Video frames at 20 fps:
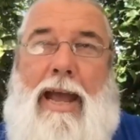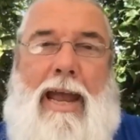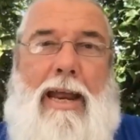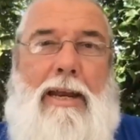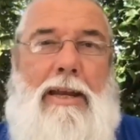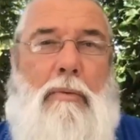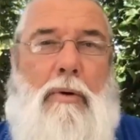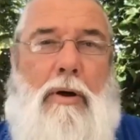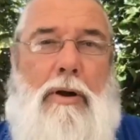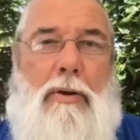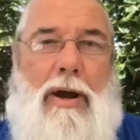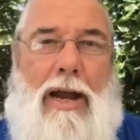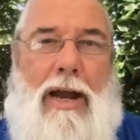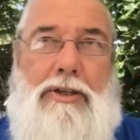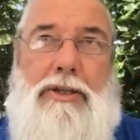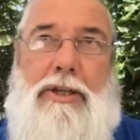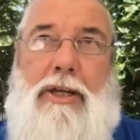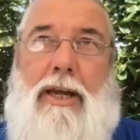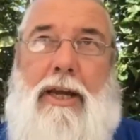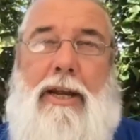Anyone who
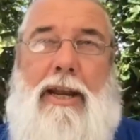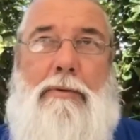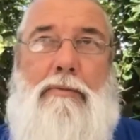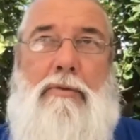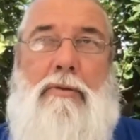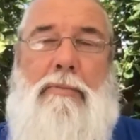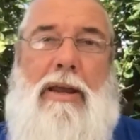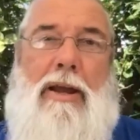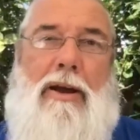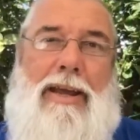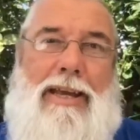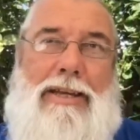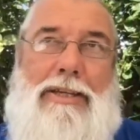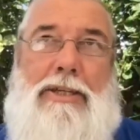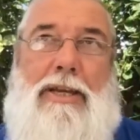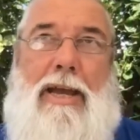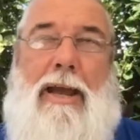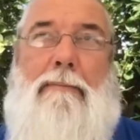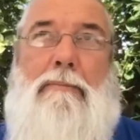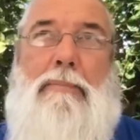asks to connect with me, I
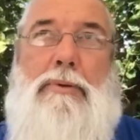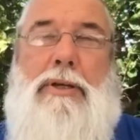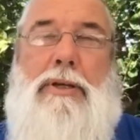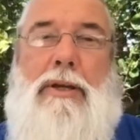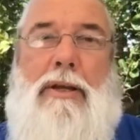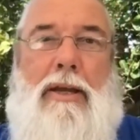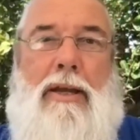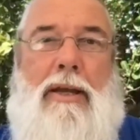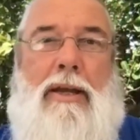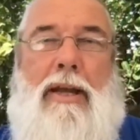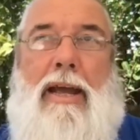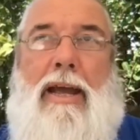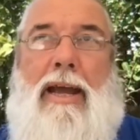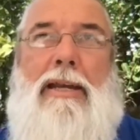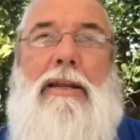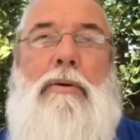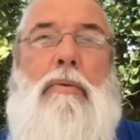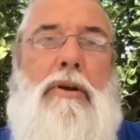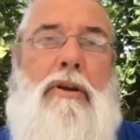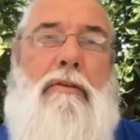accept.
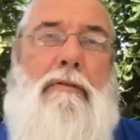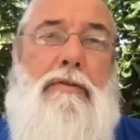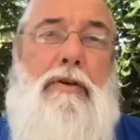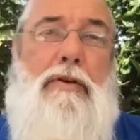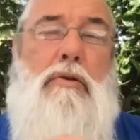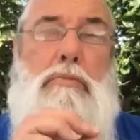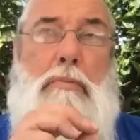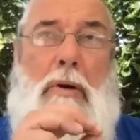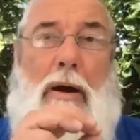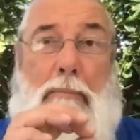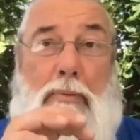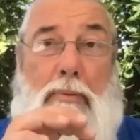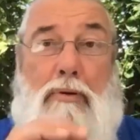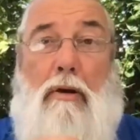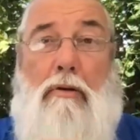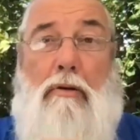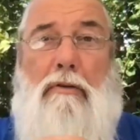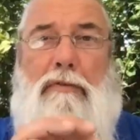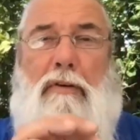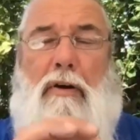Anyone who views my
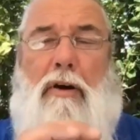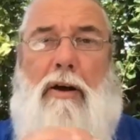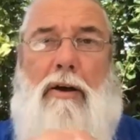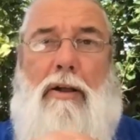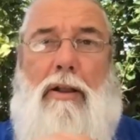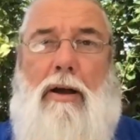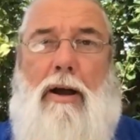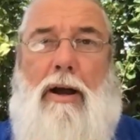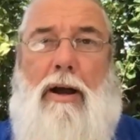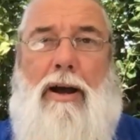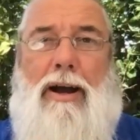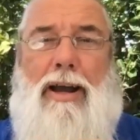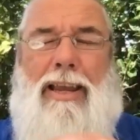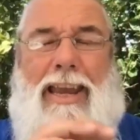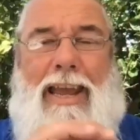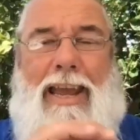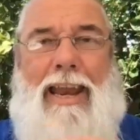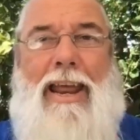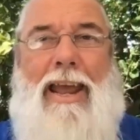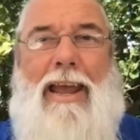profile, I
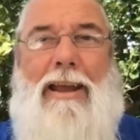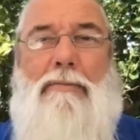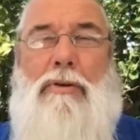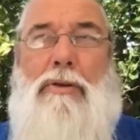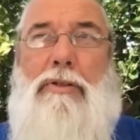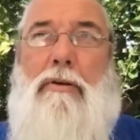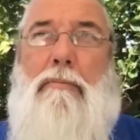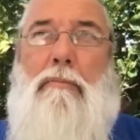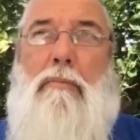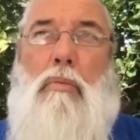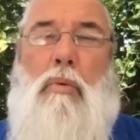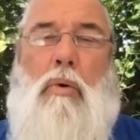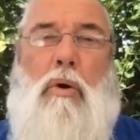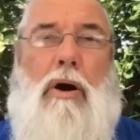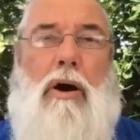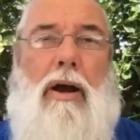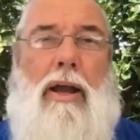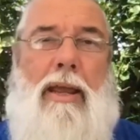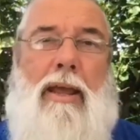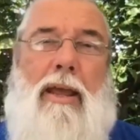connect with them.
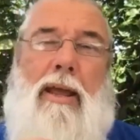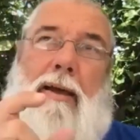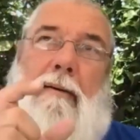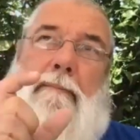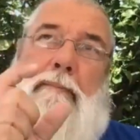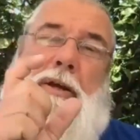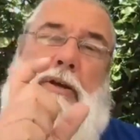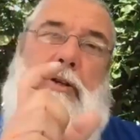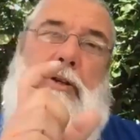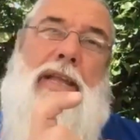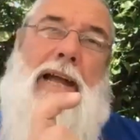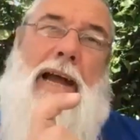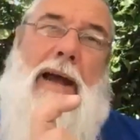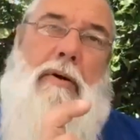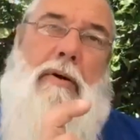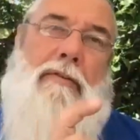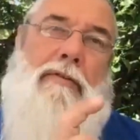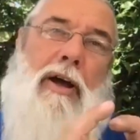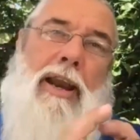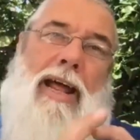Why? Because
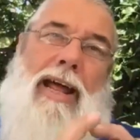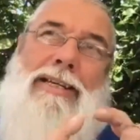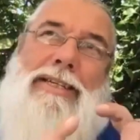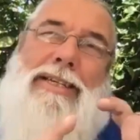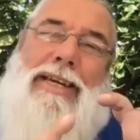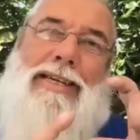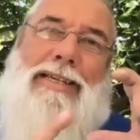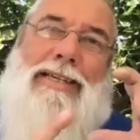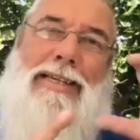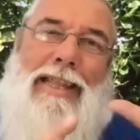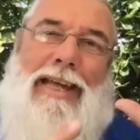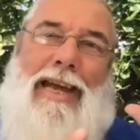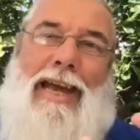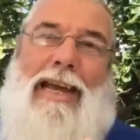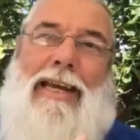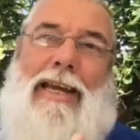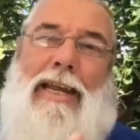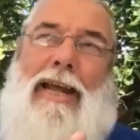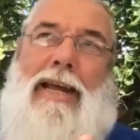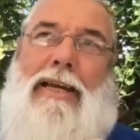now I've got access to
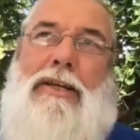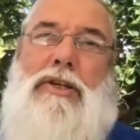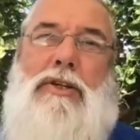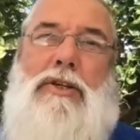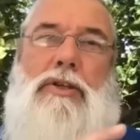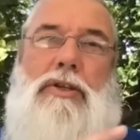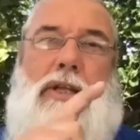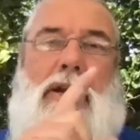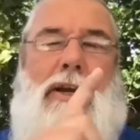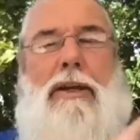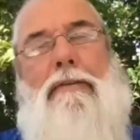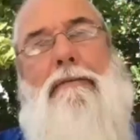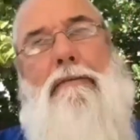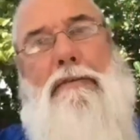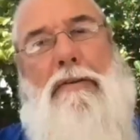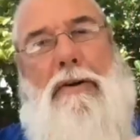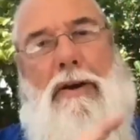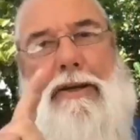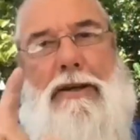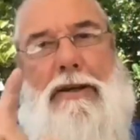their connections that I can
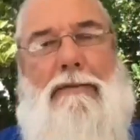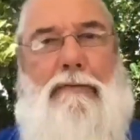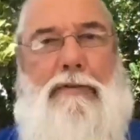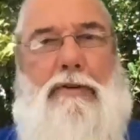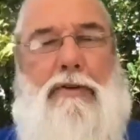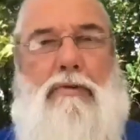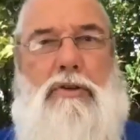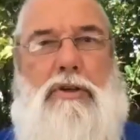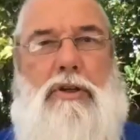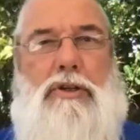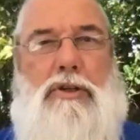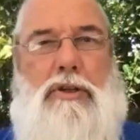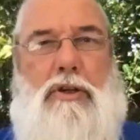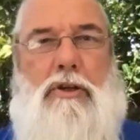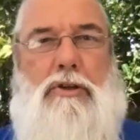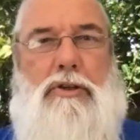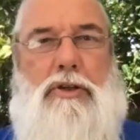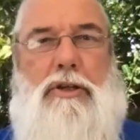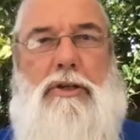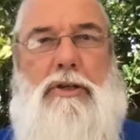find in future
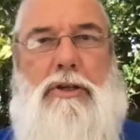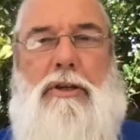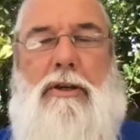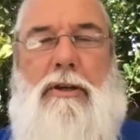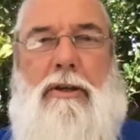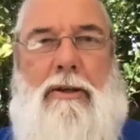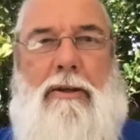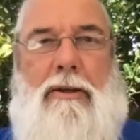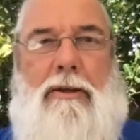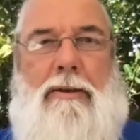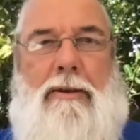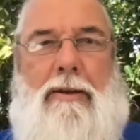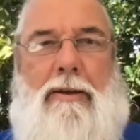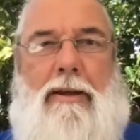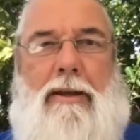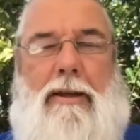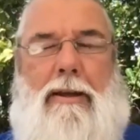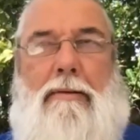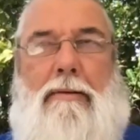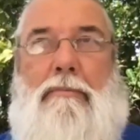searches.
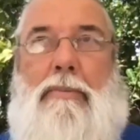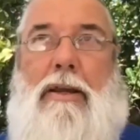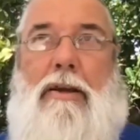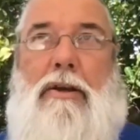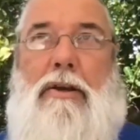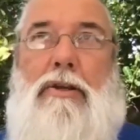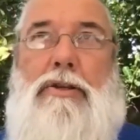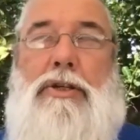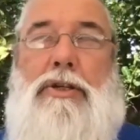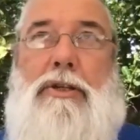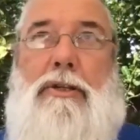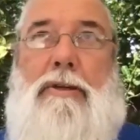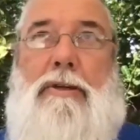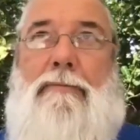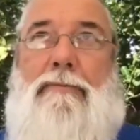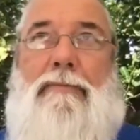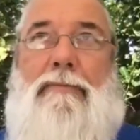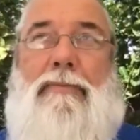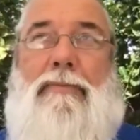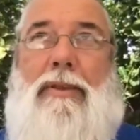Because
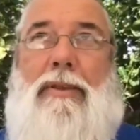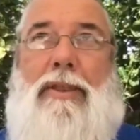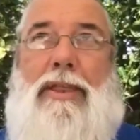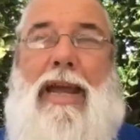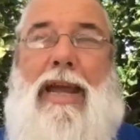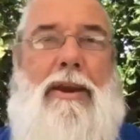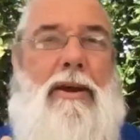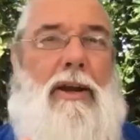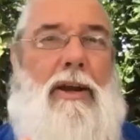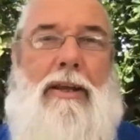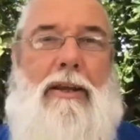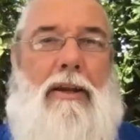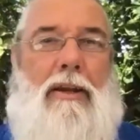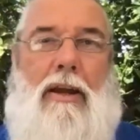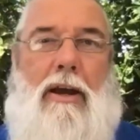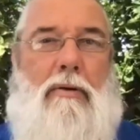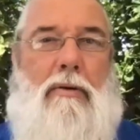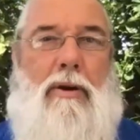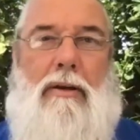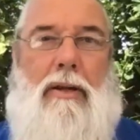then I can
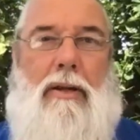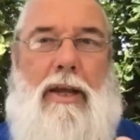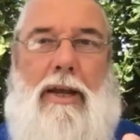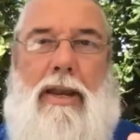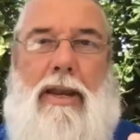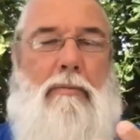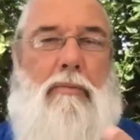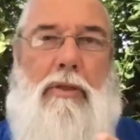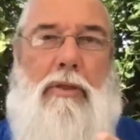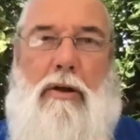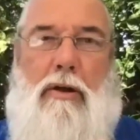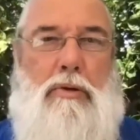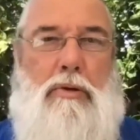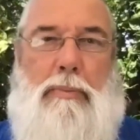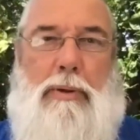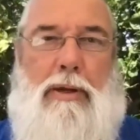go and connect with those